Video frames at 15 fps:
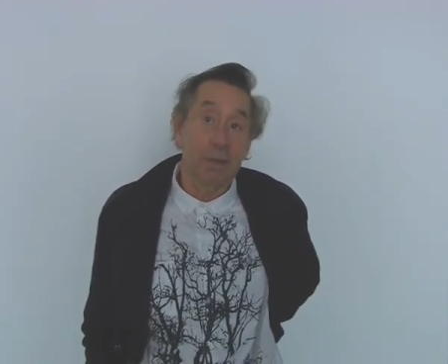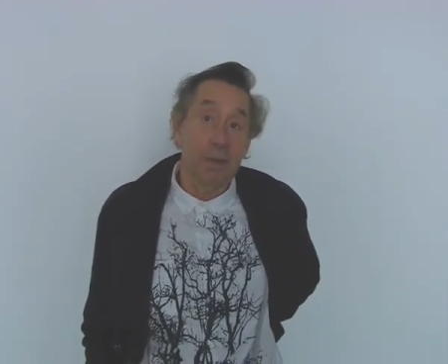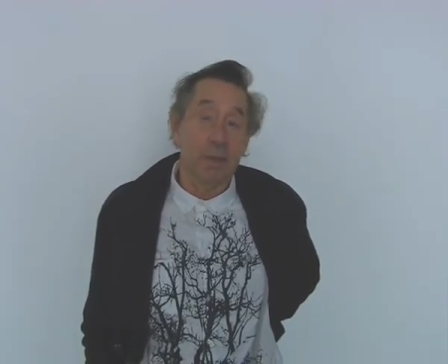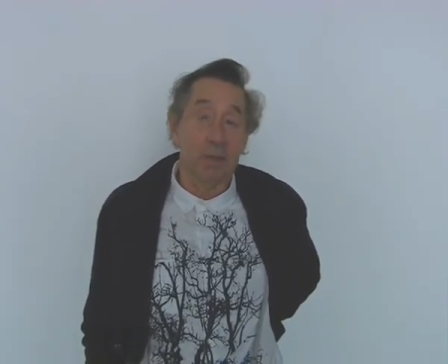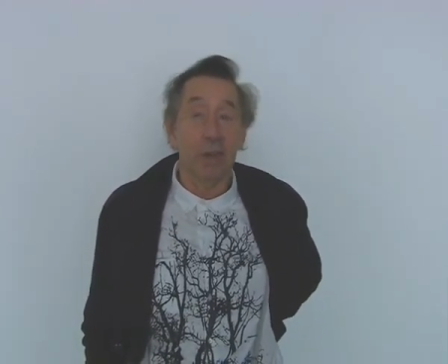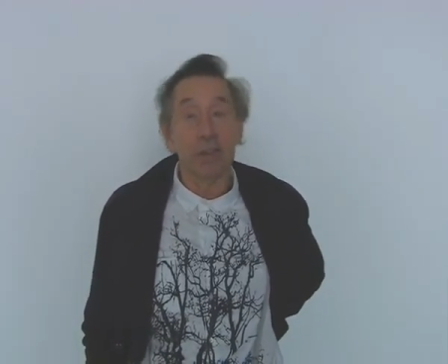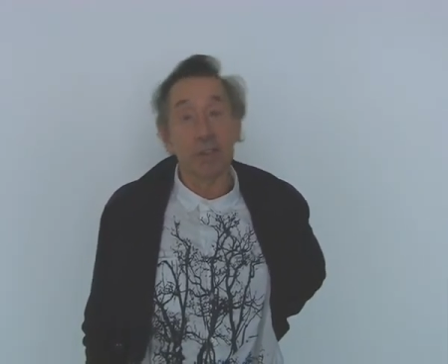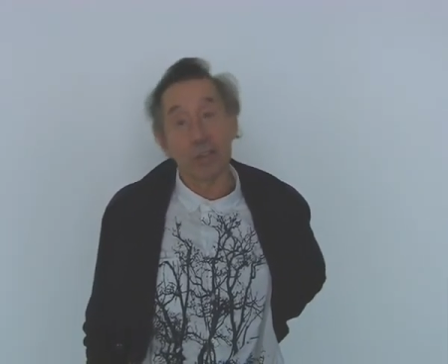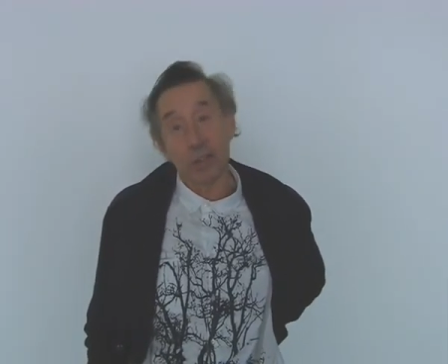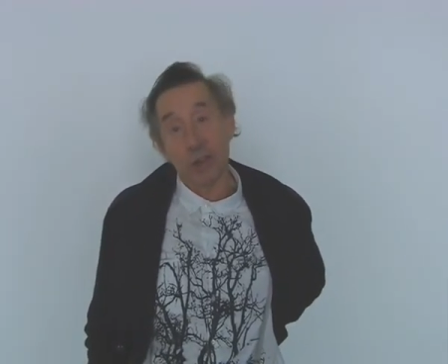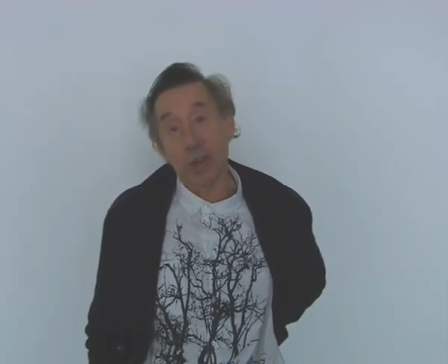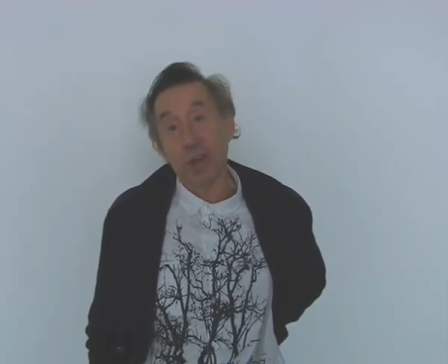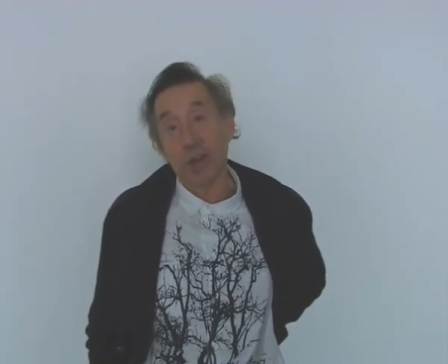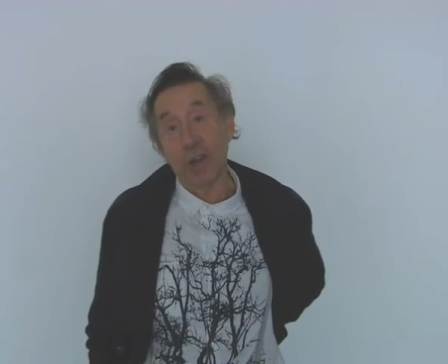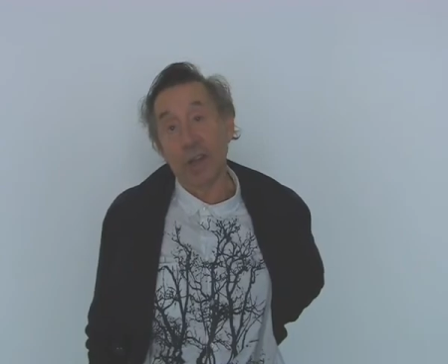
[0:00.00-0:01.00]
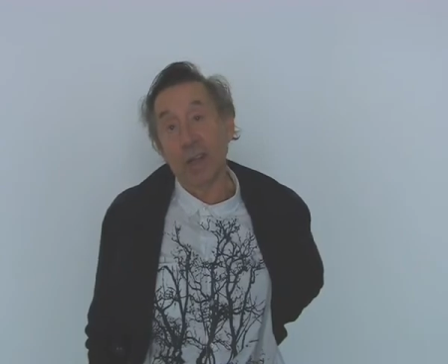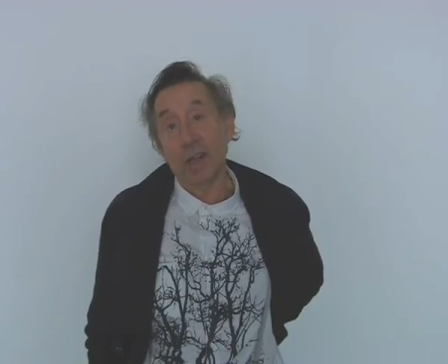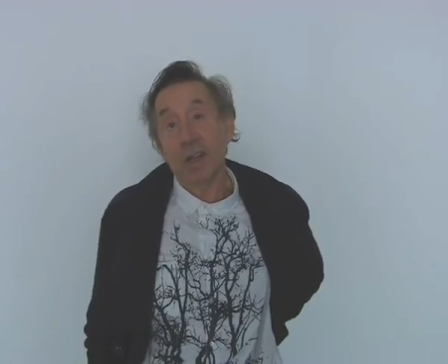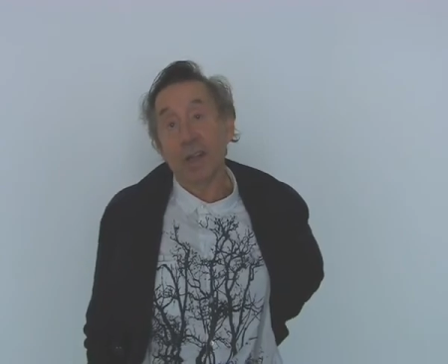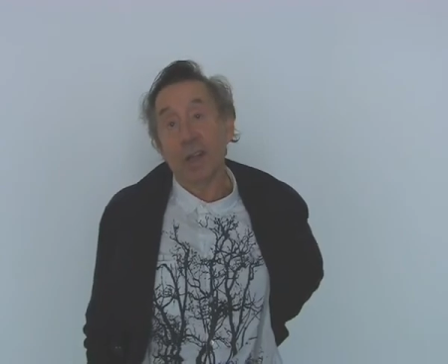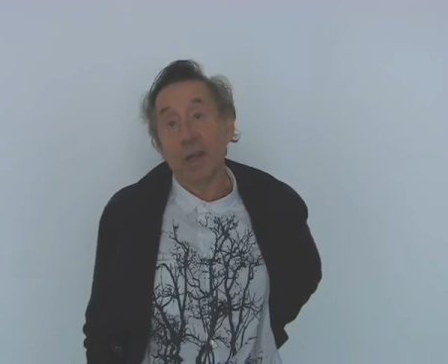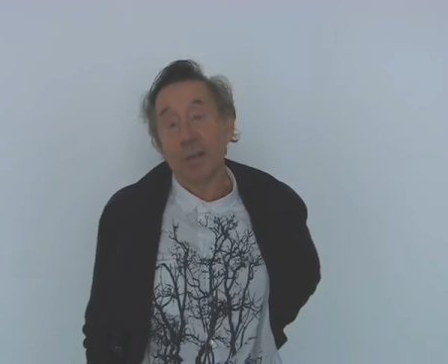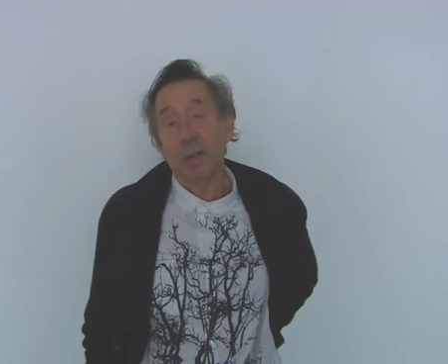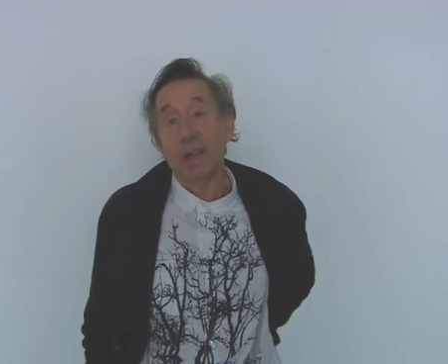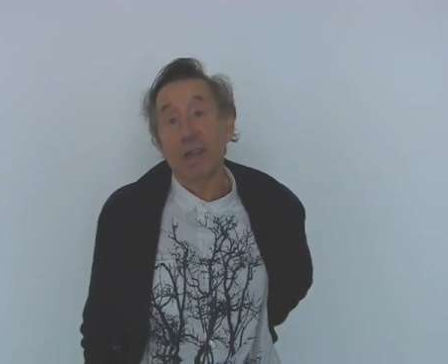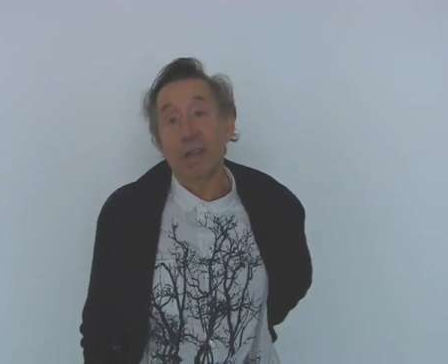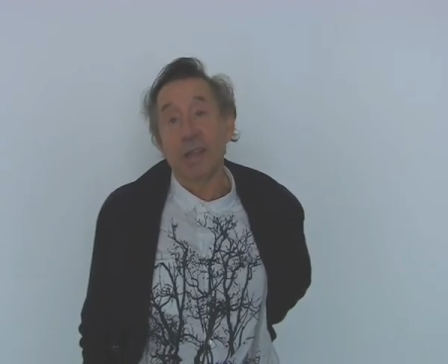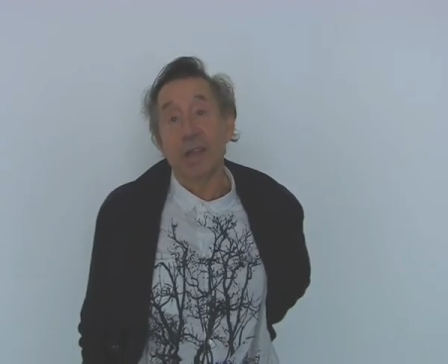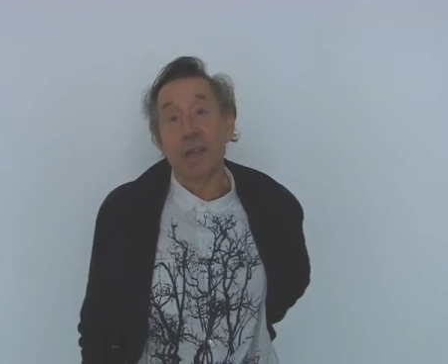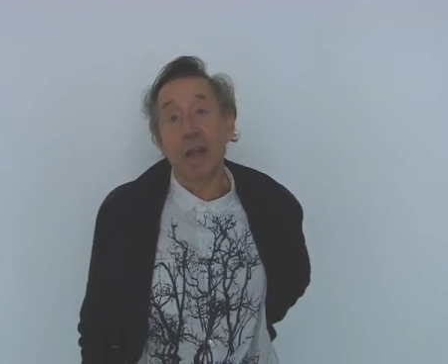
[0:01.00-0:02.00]
It's not a story, but
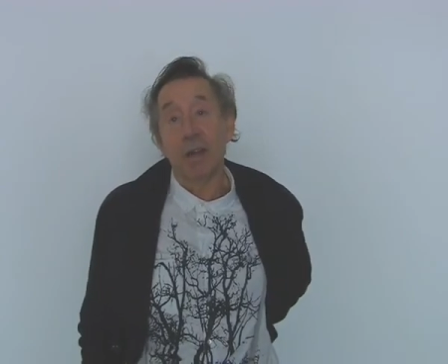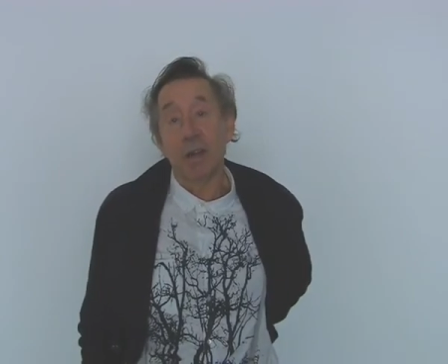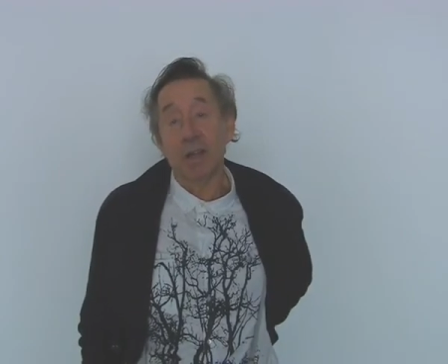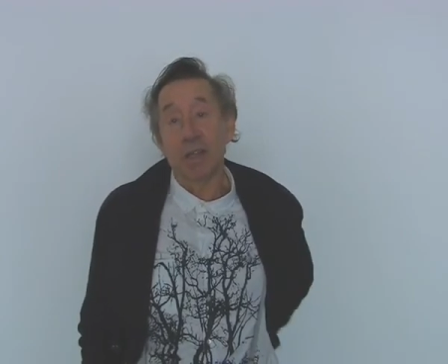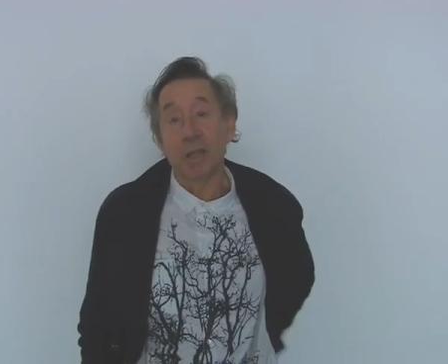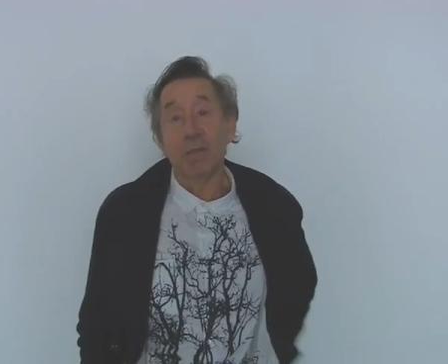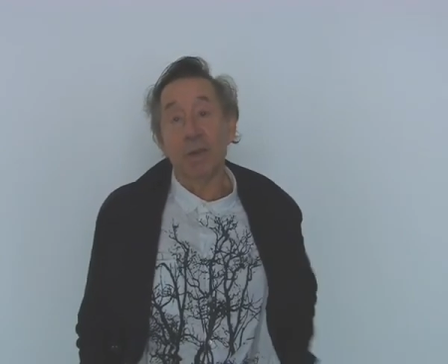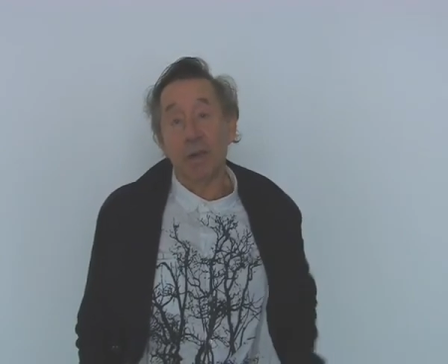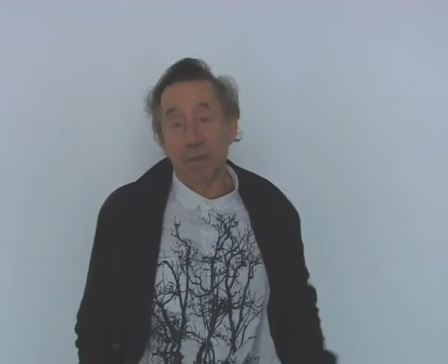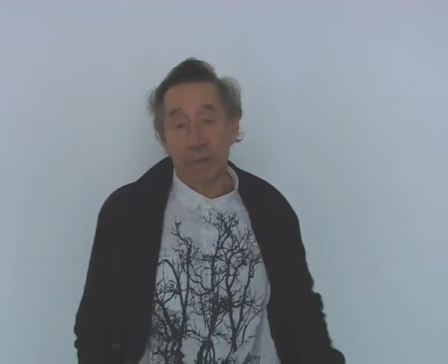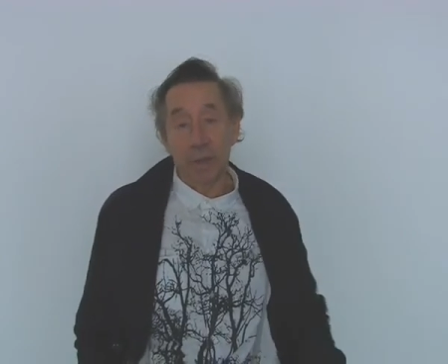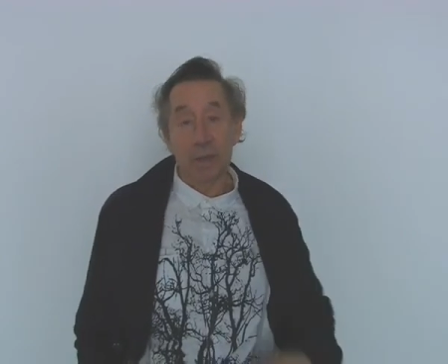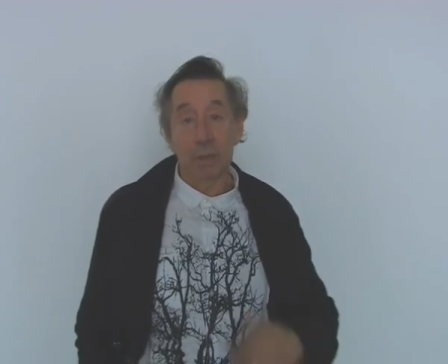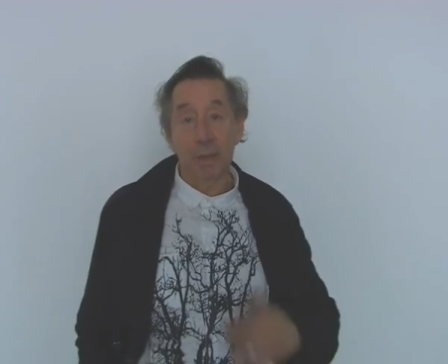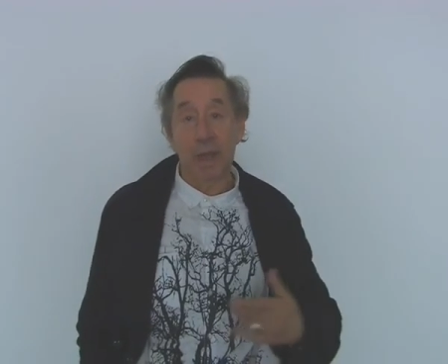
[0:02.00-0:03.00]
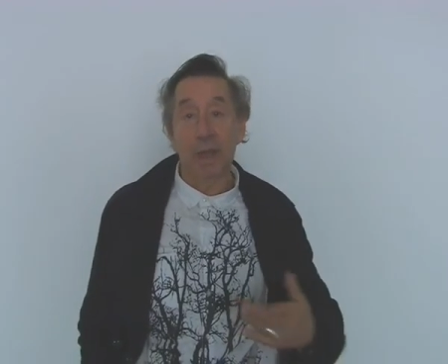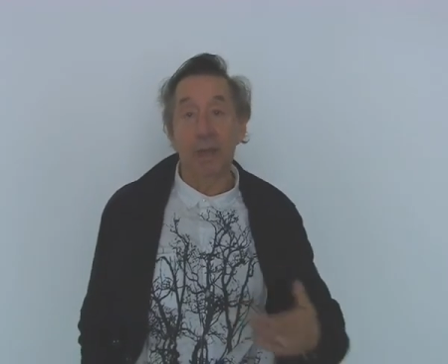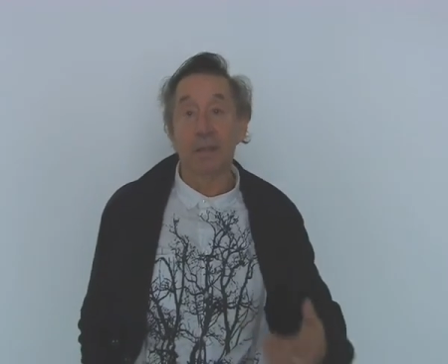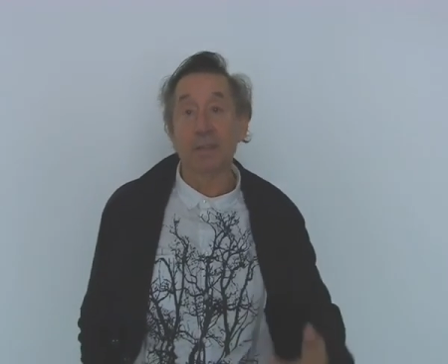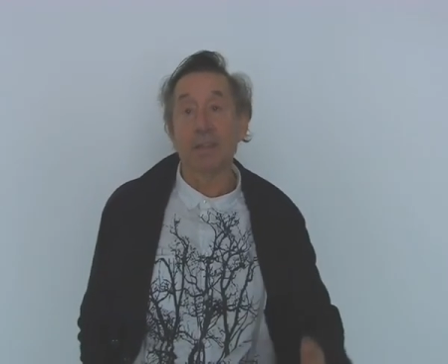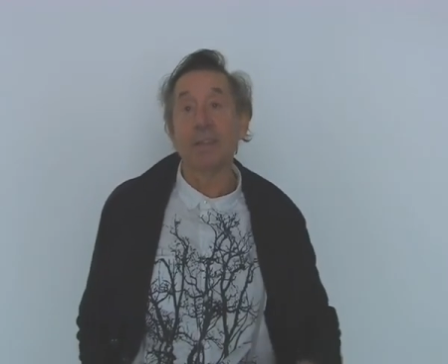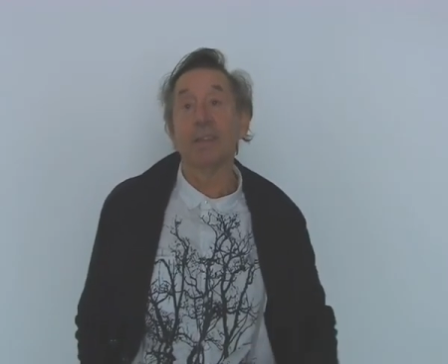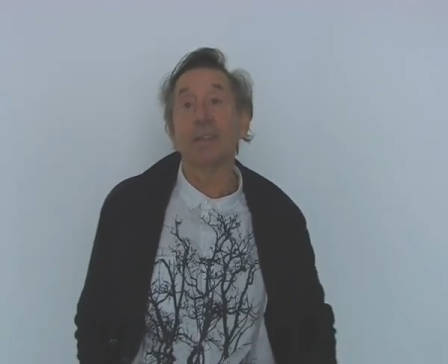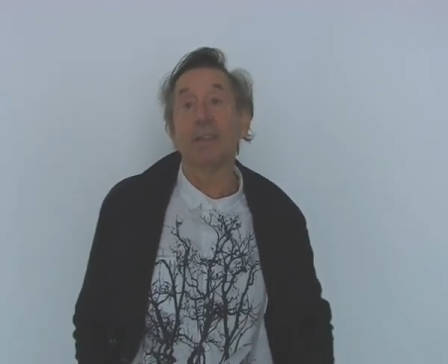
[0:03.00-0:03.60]
it's a narrative of the space.